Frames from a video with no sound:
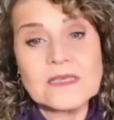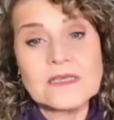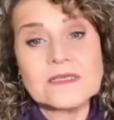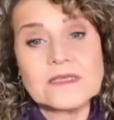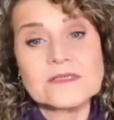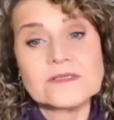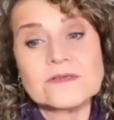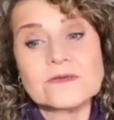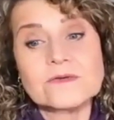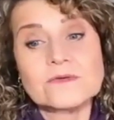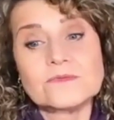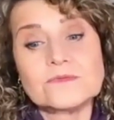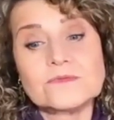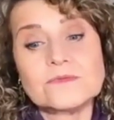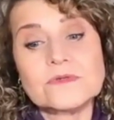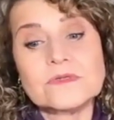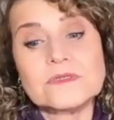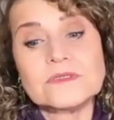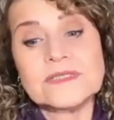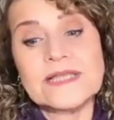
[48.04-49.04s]
So
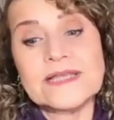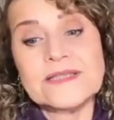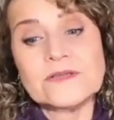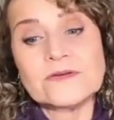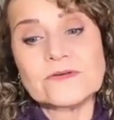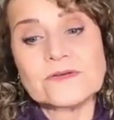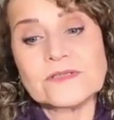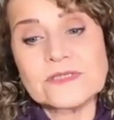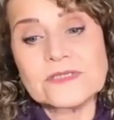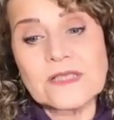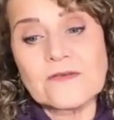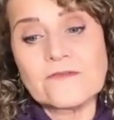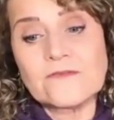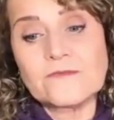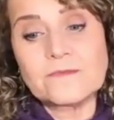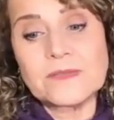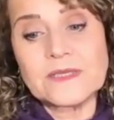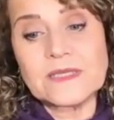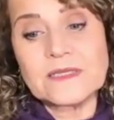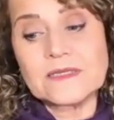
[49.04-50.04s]
let yourself
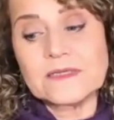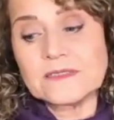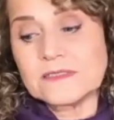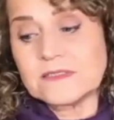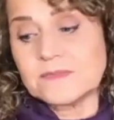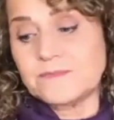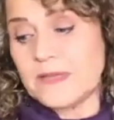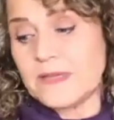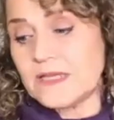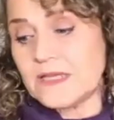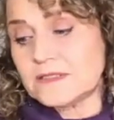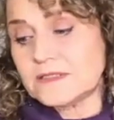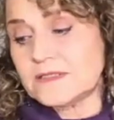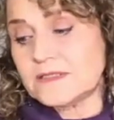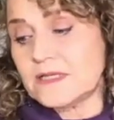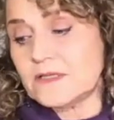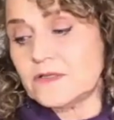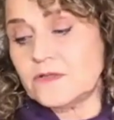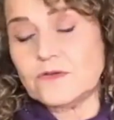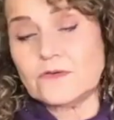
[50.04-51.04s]
be in a space
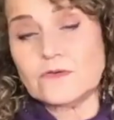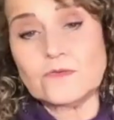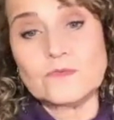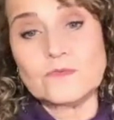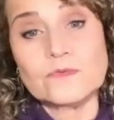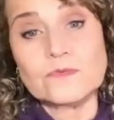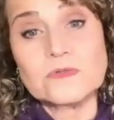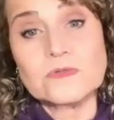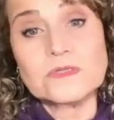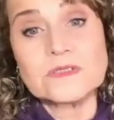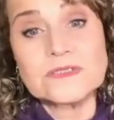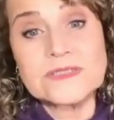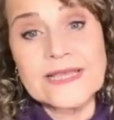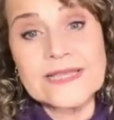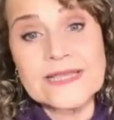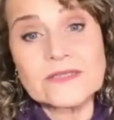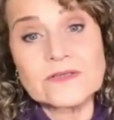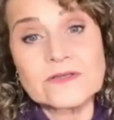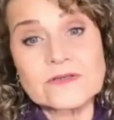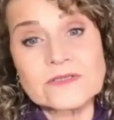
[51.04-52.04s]
that you
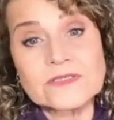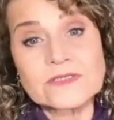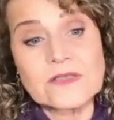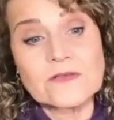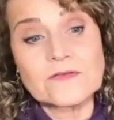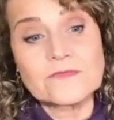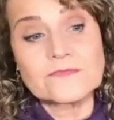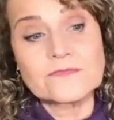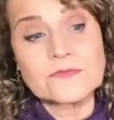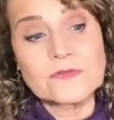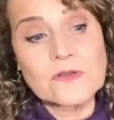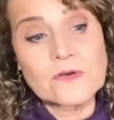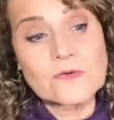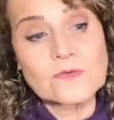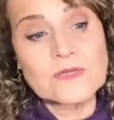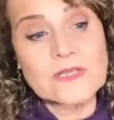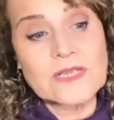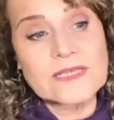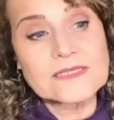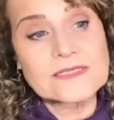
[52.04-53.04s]
let yourself
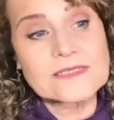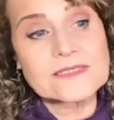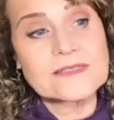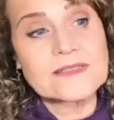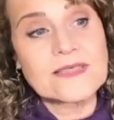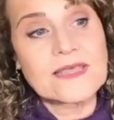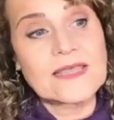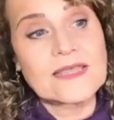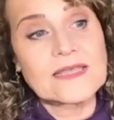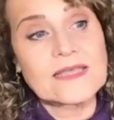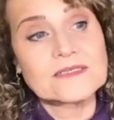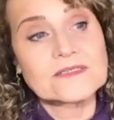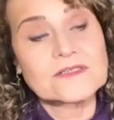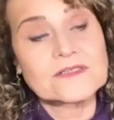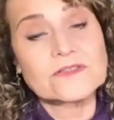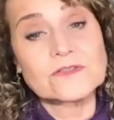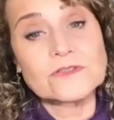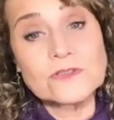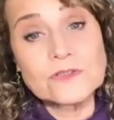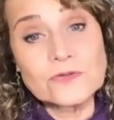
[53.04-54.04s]
notice that
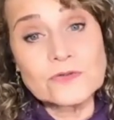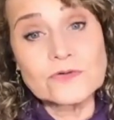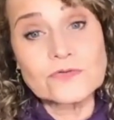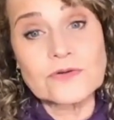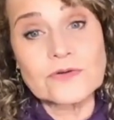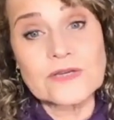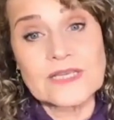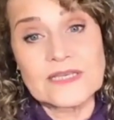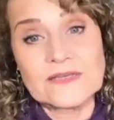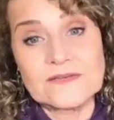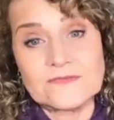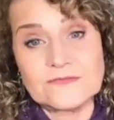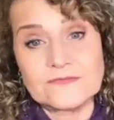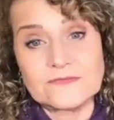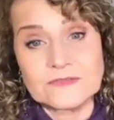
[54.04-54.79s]
you crave